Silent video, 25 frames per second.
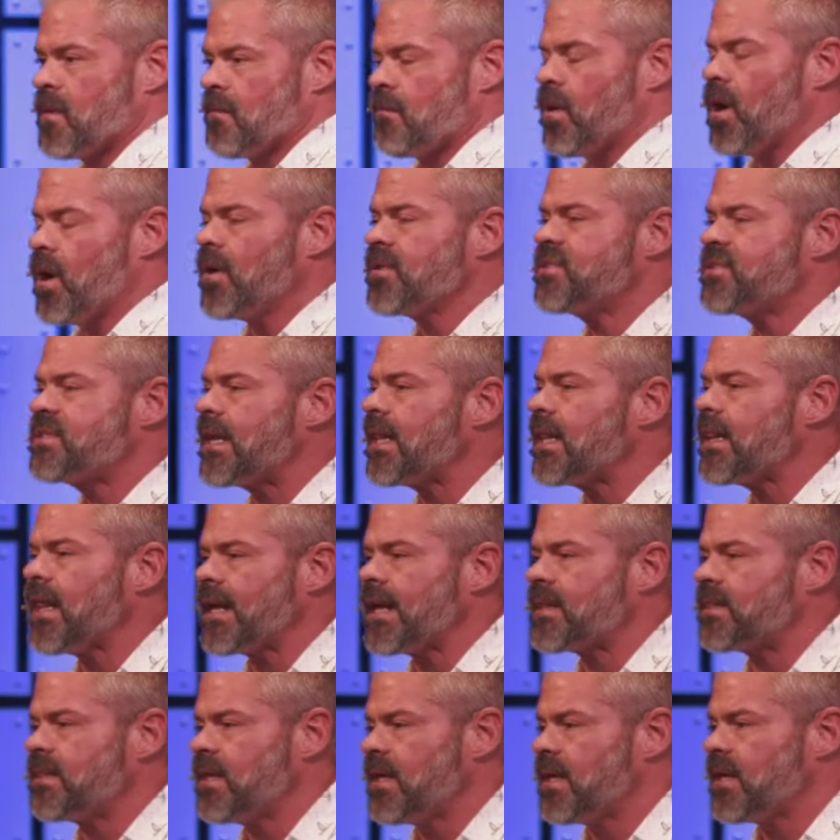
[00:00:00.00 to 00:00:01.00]
Paul said it
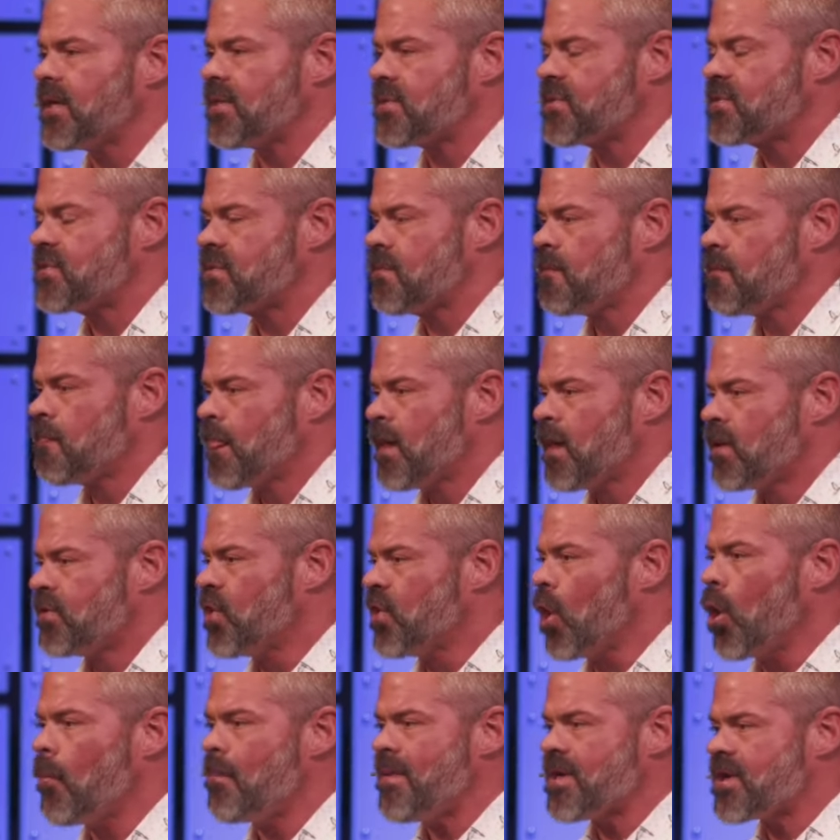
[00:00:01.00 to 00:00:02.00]
like this
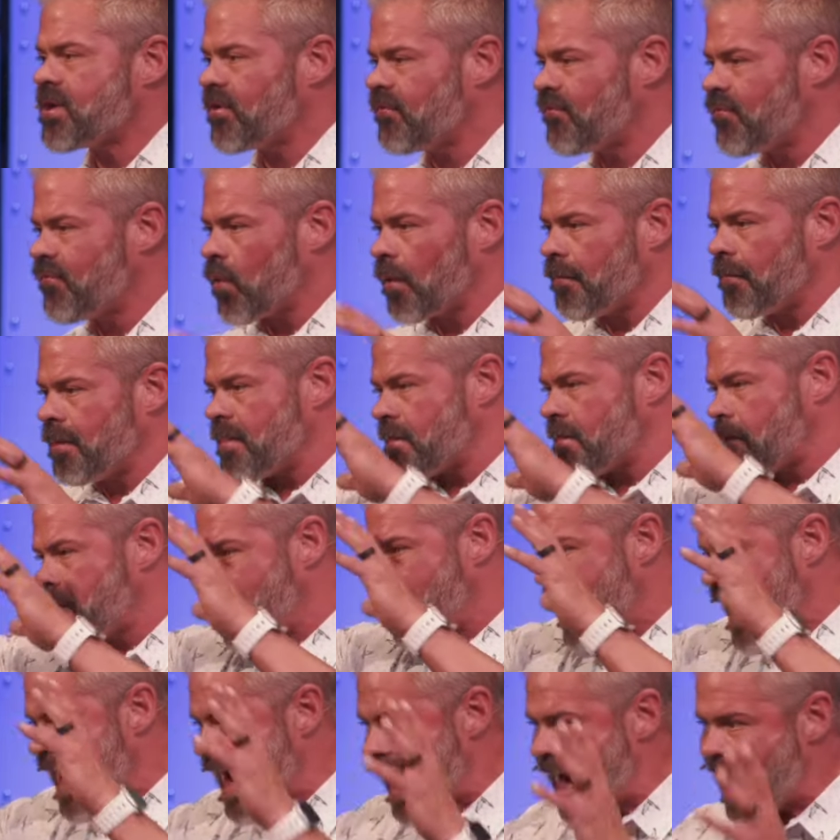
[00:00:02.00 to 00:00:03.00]
Don't be conformed to the
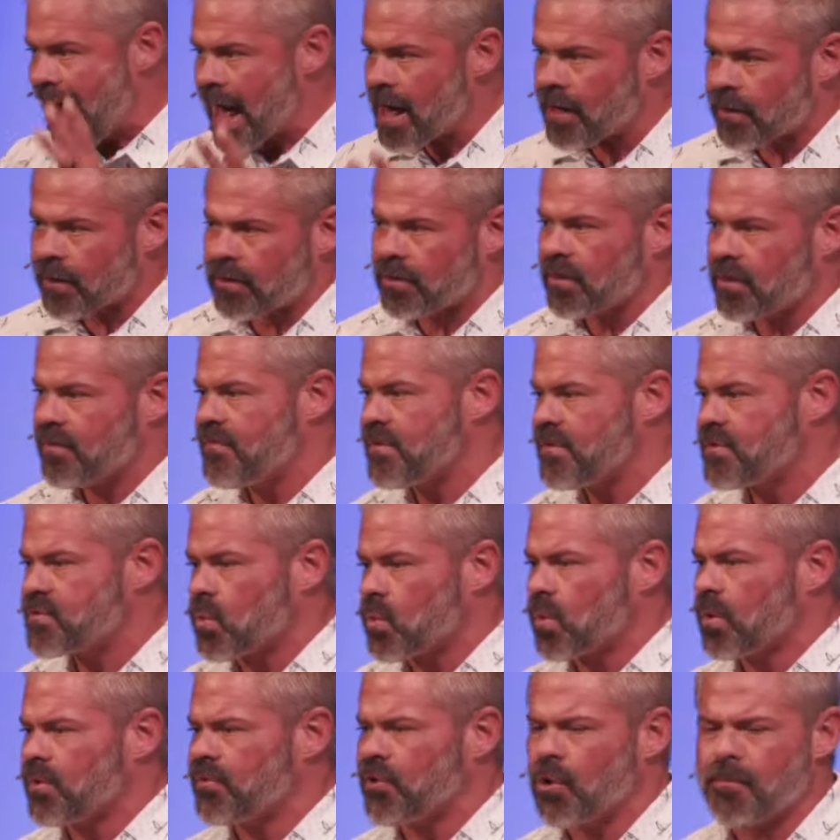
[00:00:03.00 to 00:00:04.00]
pattern of this
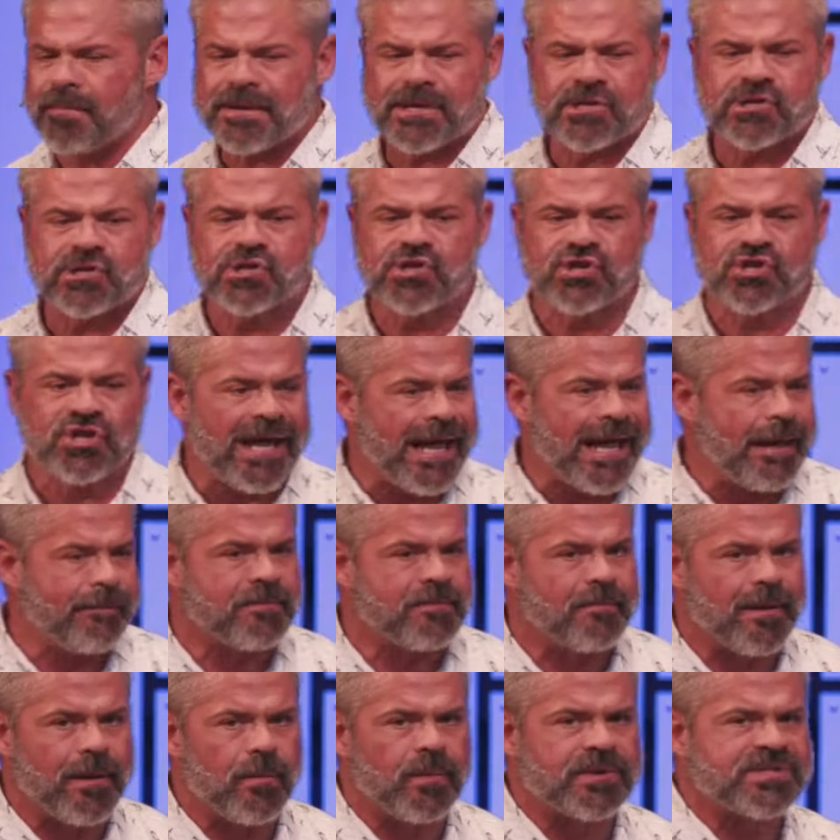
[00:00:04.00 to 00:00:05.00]
world. Don't be
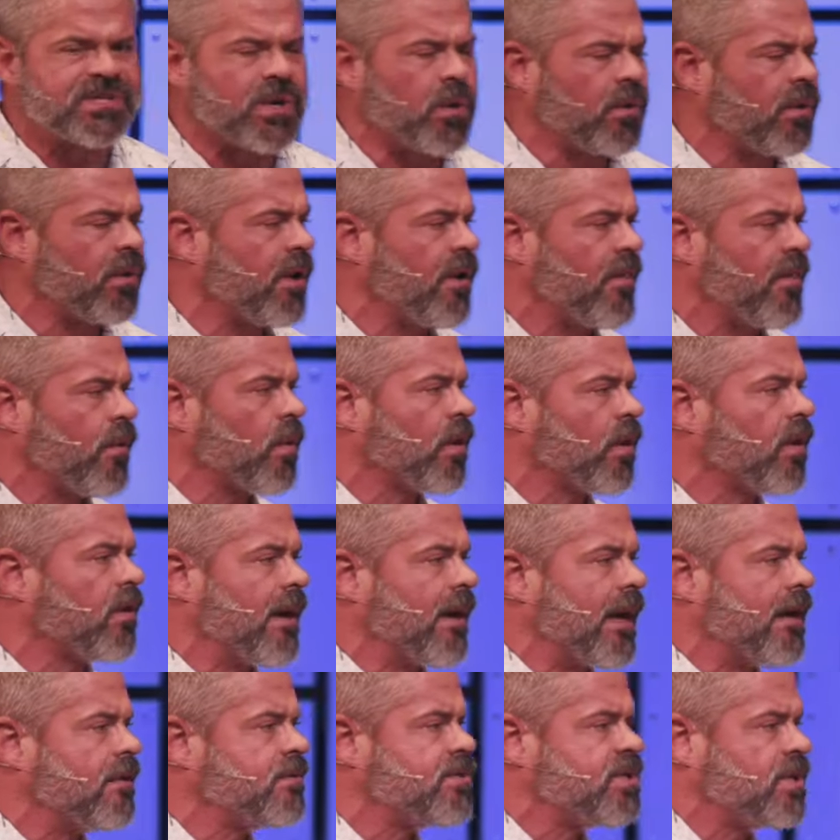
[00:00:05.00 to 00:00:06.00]
shaped by what's going on in the world
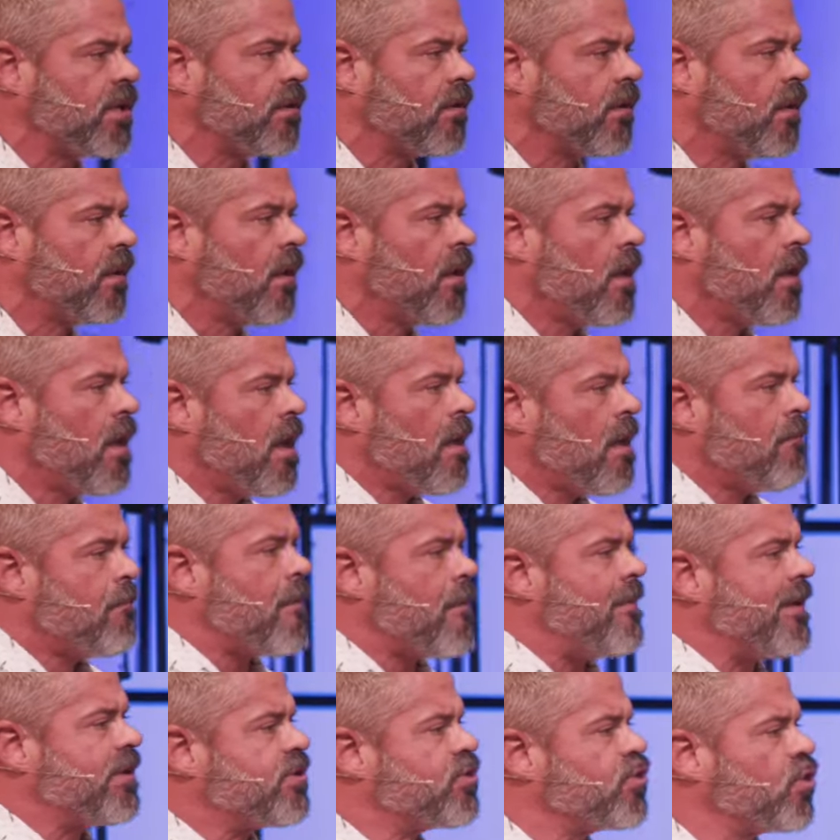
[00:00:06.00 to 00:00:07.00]
around you,
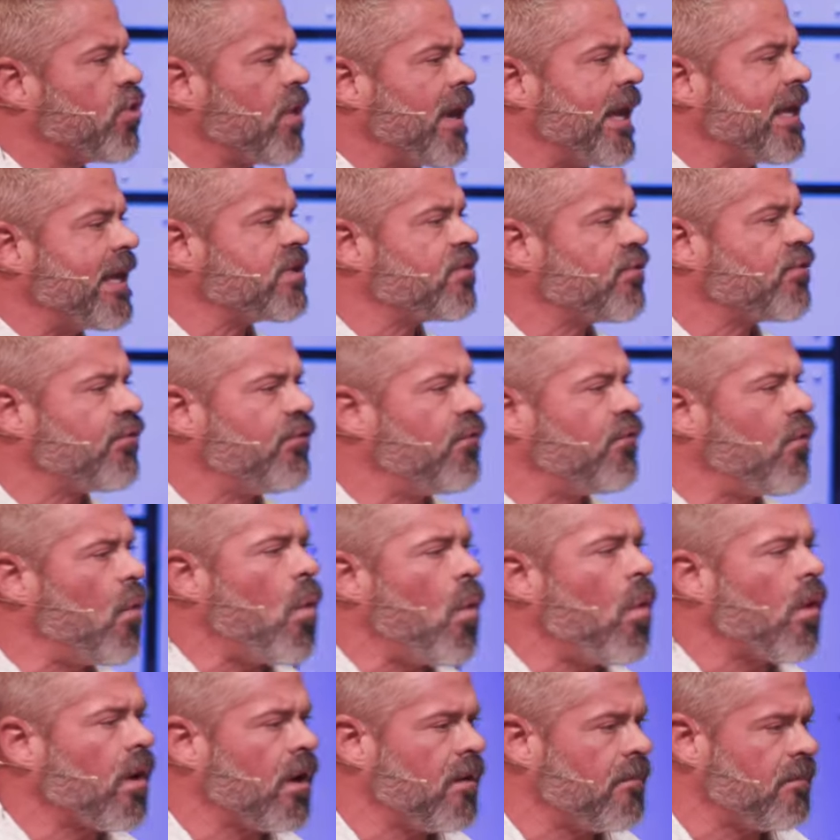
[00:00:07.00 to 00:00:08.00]
but be
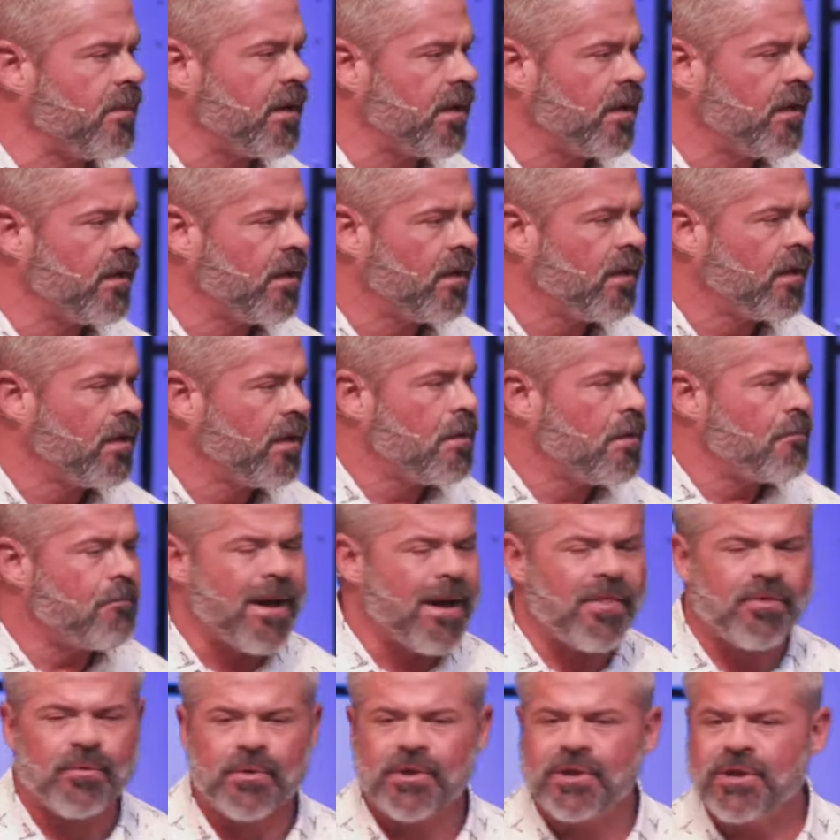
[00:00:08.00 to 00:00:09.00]
transformed
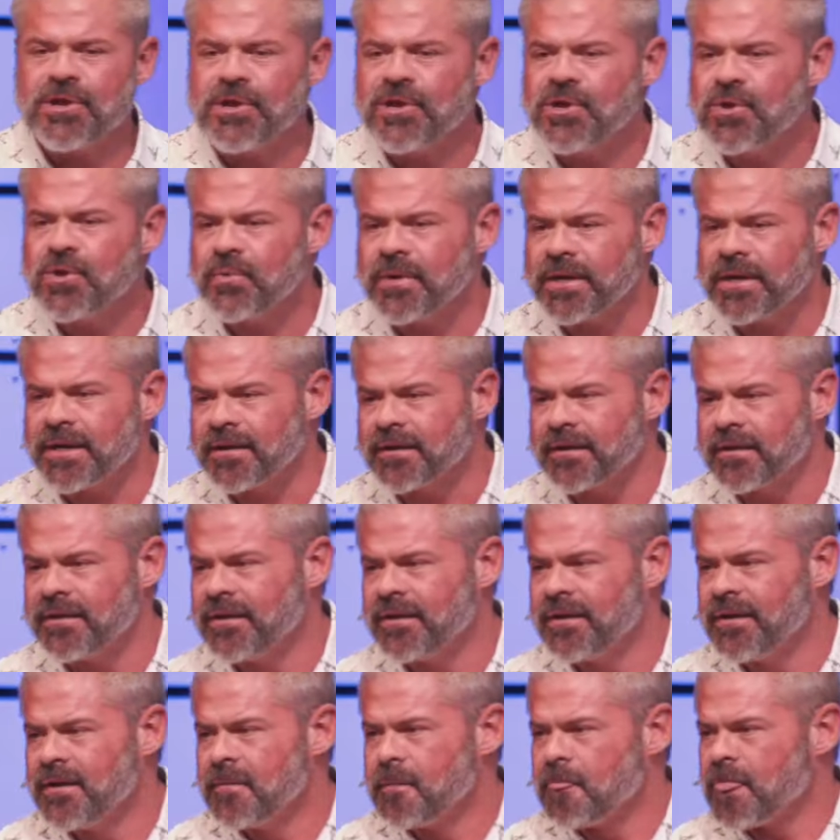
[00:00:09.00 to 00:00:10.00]
by the renewing
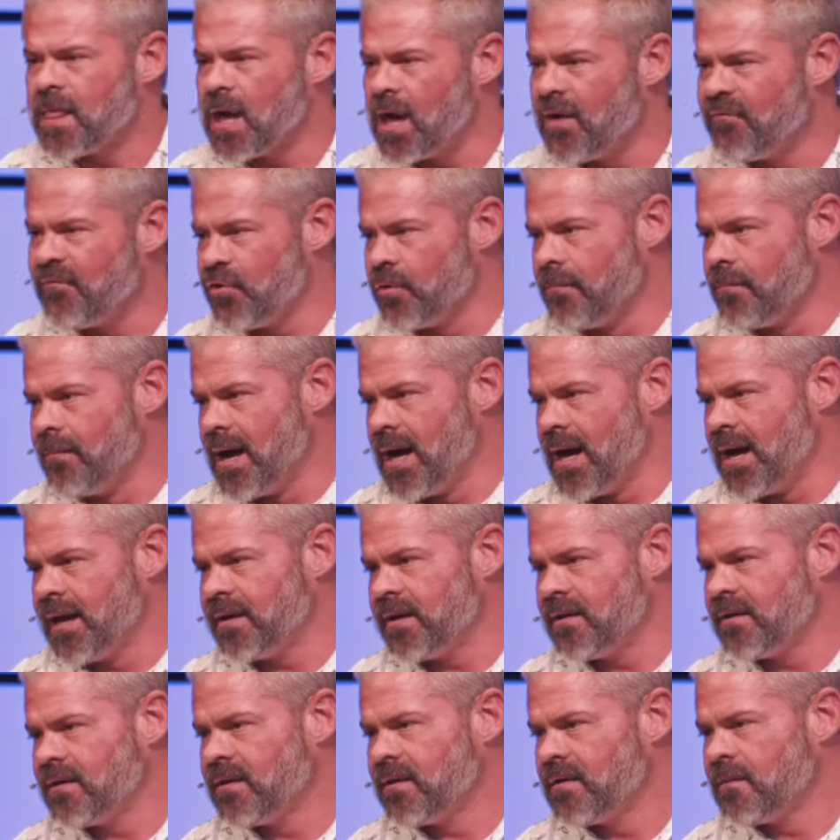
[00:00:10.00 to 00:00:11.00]
of your
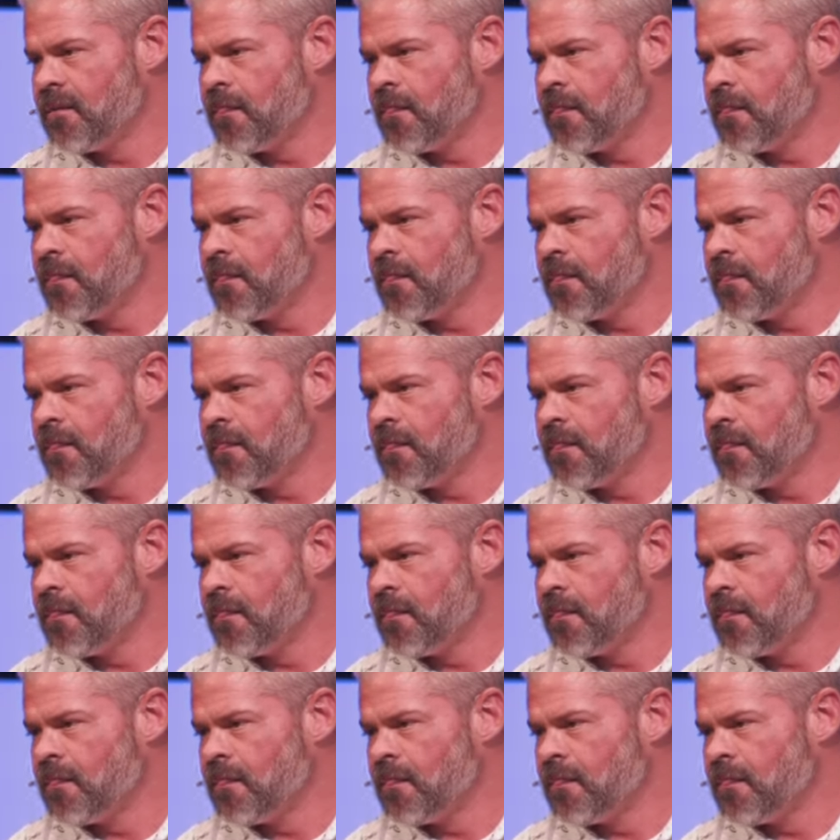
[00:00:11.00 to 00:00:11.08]
mind.